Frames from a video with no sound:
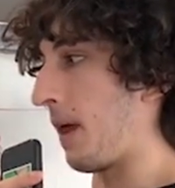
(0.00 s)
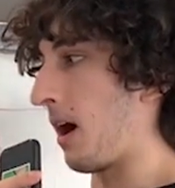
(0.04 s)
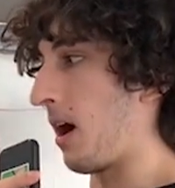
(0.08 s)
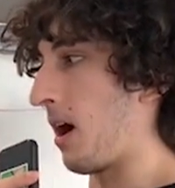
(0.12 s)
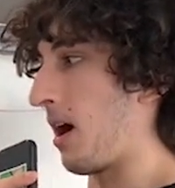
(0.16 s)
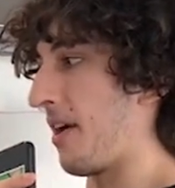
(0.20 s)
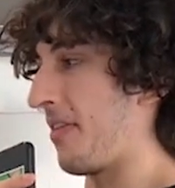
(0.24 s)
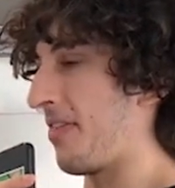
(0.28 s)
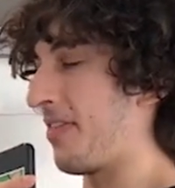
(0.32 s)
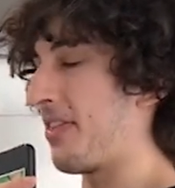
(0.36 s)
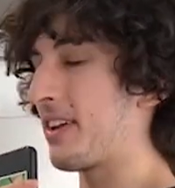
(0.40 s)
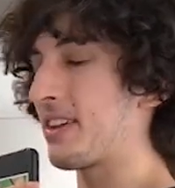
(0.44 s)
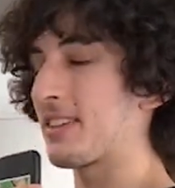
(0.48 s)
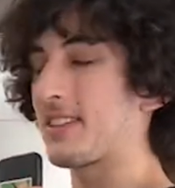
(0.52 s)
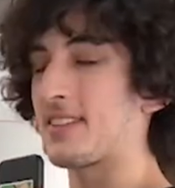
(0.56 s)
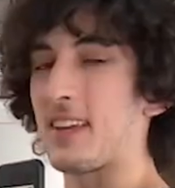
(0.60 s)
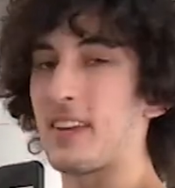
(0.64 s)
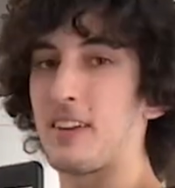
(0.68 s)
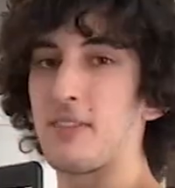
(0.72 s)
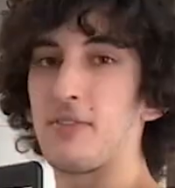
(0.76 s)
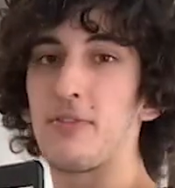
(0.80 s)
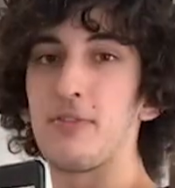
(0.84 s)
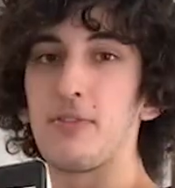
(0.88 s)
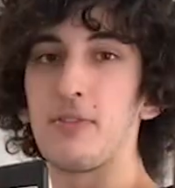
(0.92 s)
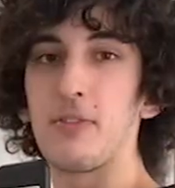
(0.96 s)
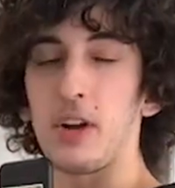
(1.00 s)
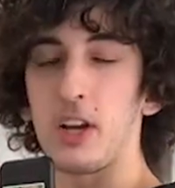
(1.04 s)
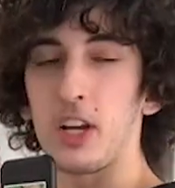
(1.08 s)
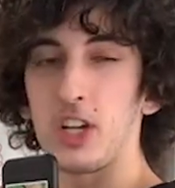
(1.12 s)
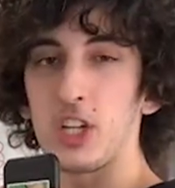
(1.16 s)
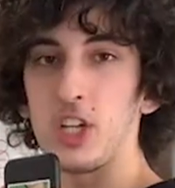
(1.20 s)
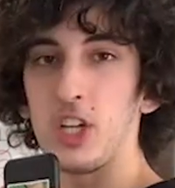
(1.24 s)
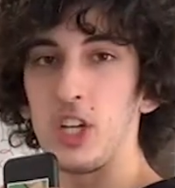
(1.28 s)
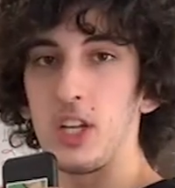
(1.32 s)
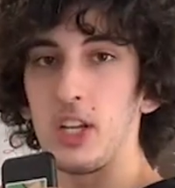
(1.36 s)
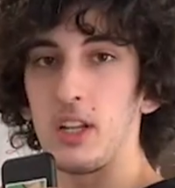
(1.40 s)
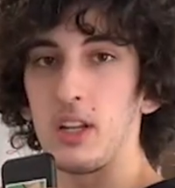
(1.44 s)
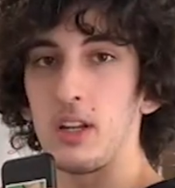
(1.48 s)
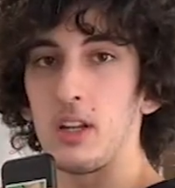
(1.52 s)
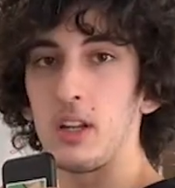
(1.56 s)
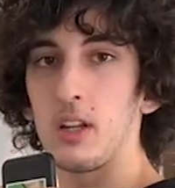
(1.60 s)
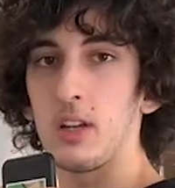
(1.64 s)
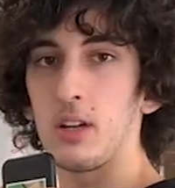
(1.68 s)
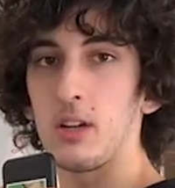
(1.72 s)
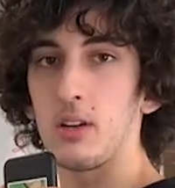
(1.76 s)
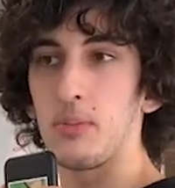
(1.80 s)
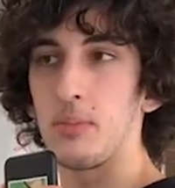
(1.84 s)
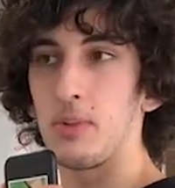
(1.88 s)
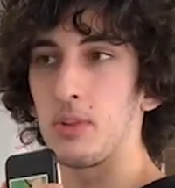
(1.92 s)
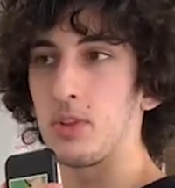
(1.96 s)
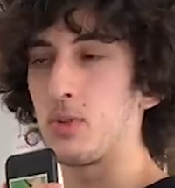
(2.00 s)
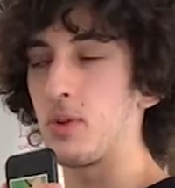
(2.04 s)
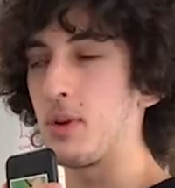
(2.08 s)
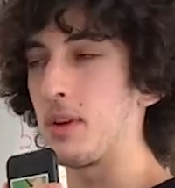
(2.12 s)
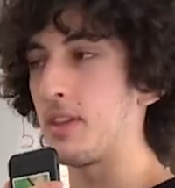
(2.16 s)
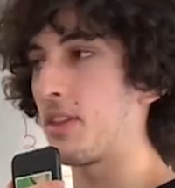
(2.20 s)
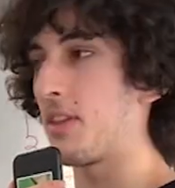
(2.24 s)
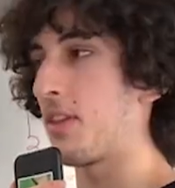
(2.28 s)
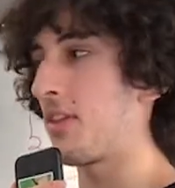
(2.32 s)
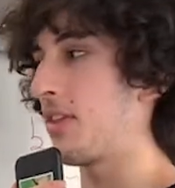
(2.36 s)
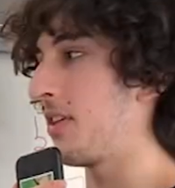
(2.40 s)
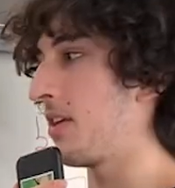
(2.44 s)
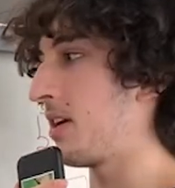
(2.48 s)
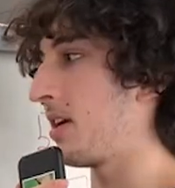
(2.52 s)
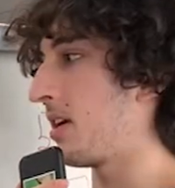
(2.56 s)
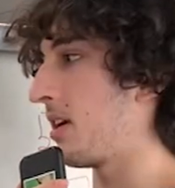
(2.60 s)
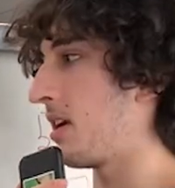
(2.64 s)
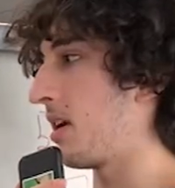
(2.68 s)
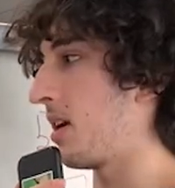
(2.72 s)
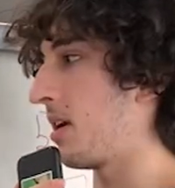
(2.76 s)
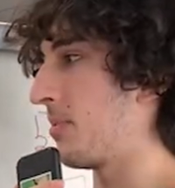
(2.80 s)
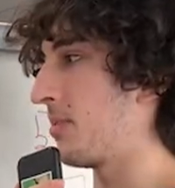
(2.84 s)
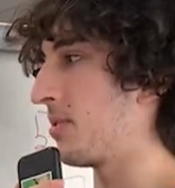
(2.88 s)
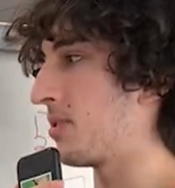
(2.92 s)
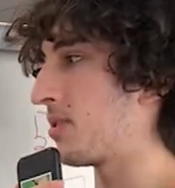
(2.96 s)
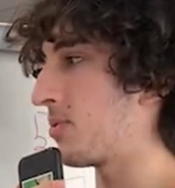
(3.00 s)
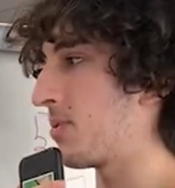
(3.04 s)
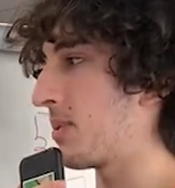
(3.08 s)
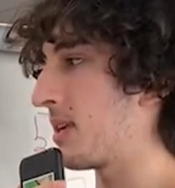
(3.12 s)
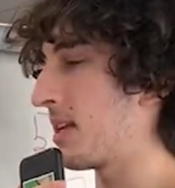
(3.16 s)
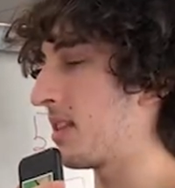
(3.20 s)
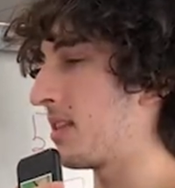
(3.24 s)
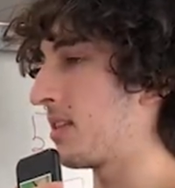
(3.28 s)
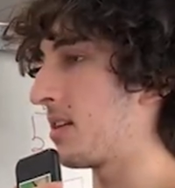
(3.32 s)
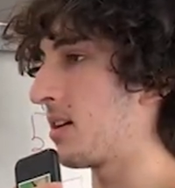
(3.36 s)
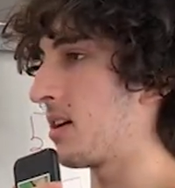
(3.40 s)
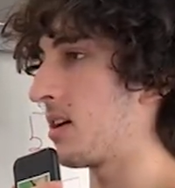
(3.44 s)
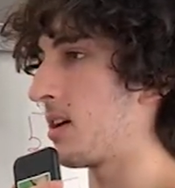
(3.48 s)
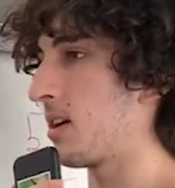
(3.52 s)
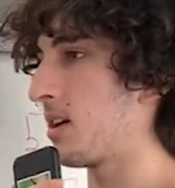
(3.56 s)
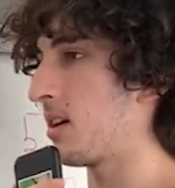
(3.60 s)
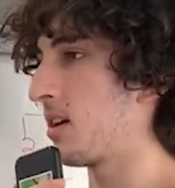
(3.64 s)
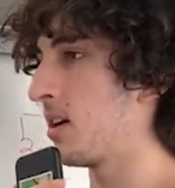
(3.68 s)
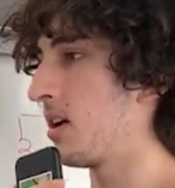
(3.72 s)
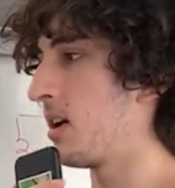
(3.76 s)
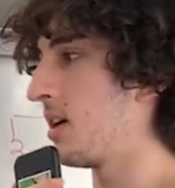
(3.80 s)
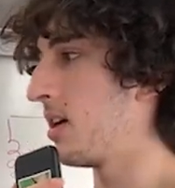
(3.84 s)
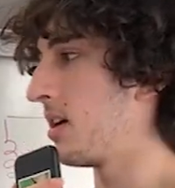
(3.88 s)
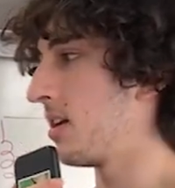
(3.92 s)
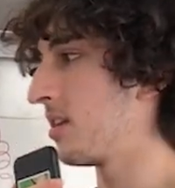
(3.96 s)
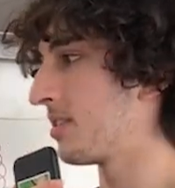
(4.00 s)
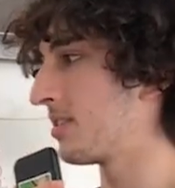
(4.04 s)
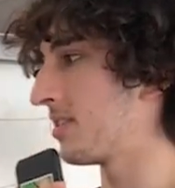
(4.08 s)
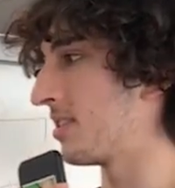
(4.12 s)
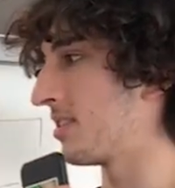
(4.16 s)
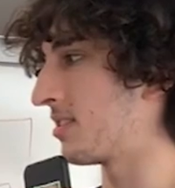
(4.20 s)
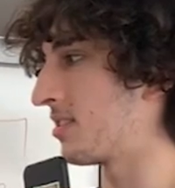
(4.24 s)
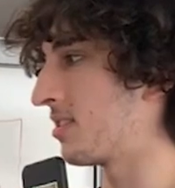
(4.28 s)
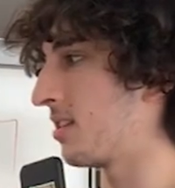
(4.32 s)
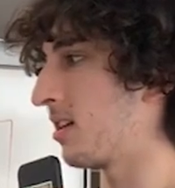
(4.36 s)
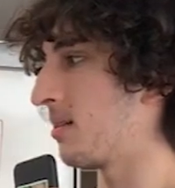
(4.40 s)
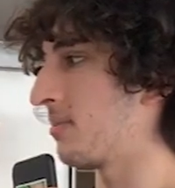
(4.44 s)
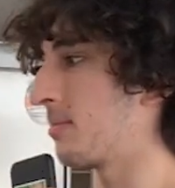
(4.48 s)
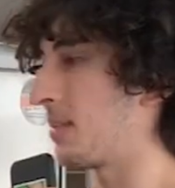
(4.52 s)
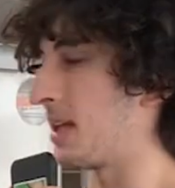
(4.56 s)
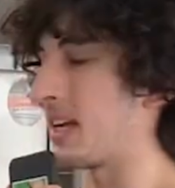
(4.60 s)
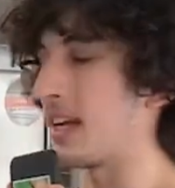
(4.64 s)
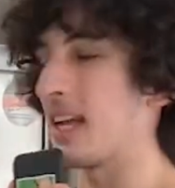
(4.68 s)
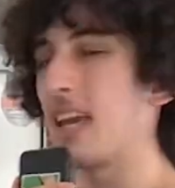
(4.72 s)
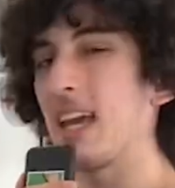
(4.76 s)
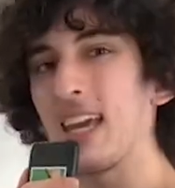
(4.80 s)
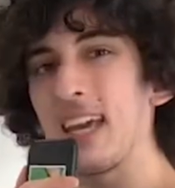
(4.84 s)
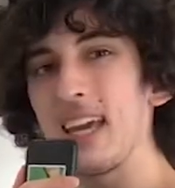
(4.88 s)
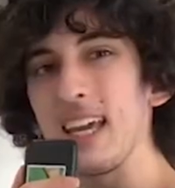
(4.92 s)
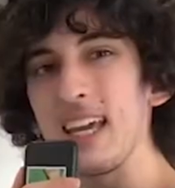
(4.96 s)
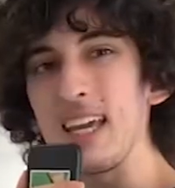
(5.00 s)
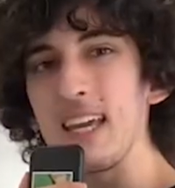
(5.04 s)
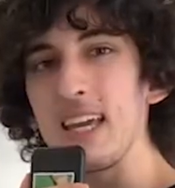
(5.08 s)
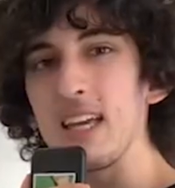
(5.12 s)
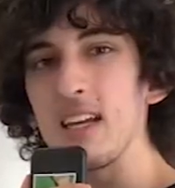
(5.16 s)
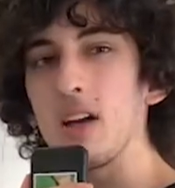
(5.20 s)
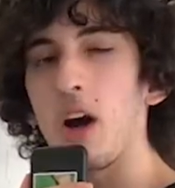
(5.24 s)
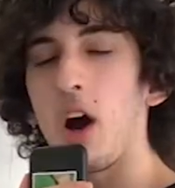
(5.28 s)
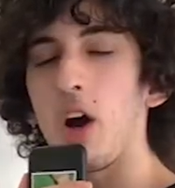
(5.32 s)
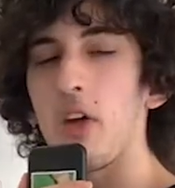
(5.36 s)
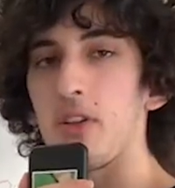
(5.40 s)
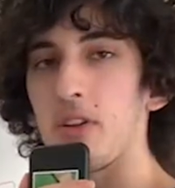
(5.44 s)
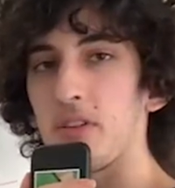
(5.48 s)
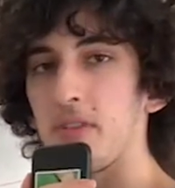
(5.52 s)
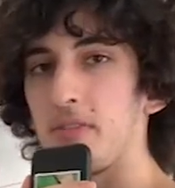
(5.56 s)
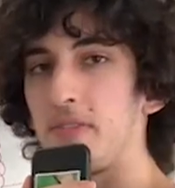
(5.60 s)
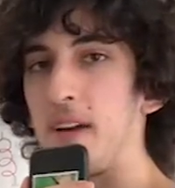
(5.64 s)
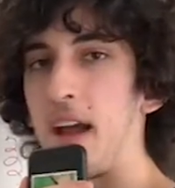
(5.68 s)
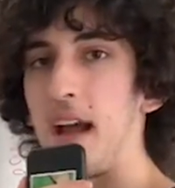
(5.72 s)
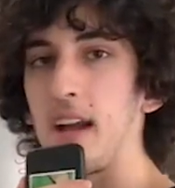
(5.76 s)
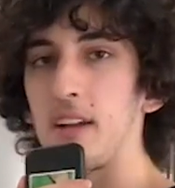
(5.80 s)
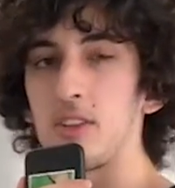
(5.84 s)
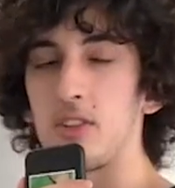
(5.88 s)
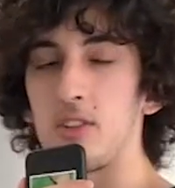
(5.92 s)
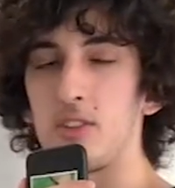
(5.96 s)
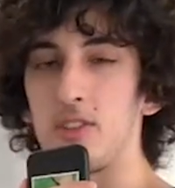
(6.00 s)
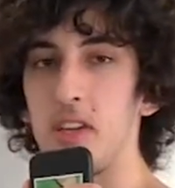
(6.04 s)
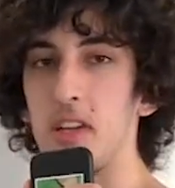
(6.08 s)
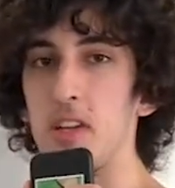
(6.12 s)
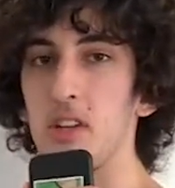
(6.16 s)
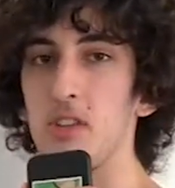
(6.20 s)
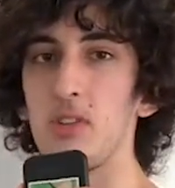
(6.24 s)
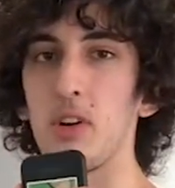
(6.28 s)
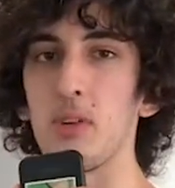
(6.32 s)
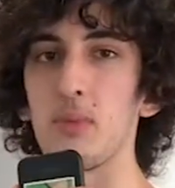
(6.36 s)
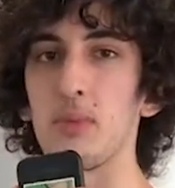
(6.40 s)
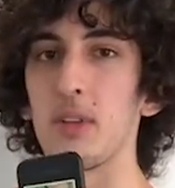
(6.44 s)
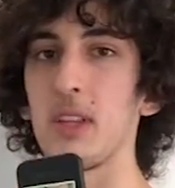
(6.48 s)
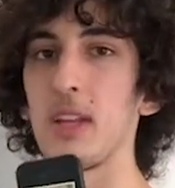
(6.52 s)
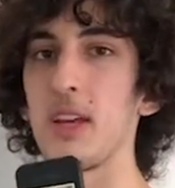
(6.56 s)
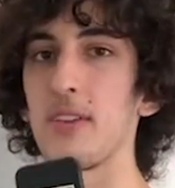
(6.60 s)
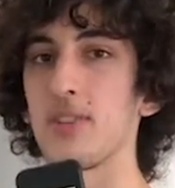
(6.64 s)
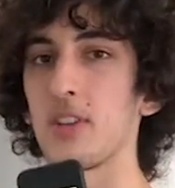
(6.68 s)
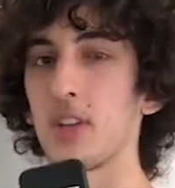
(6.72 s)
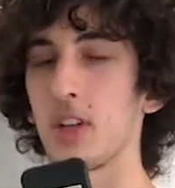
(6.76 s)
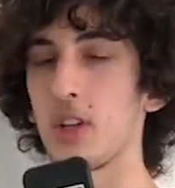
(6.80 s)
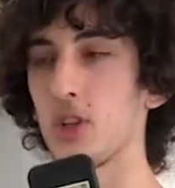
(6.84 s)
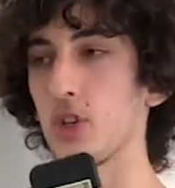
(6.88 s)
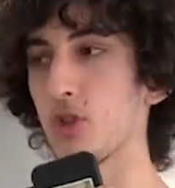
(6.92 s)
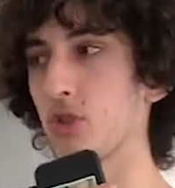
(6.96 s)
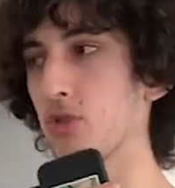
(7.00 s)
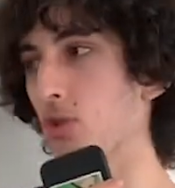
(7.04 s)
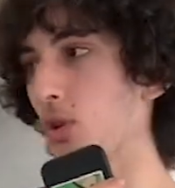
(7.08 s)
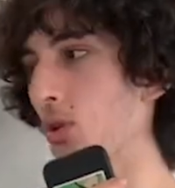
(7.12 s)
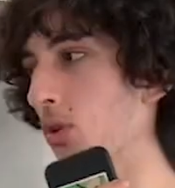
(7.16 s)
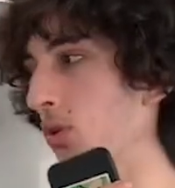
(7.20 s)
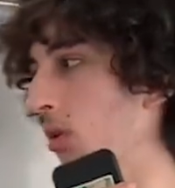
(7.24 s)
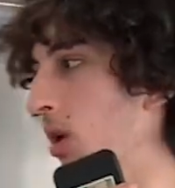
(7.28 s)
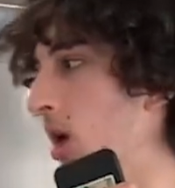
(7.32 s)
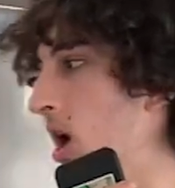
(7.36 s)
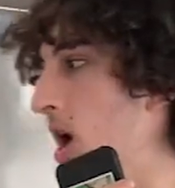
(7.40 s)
things like friction between the system, like heat, other factors that you don't really have to control.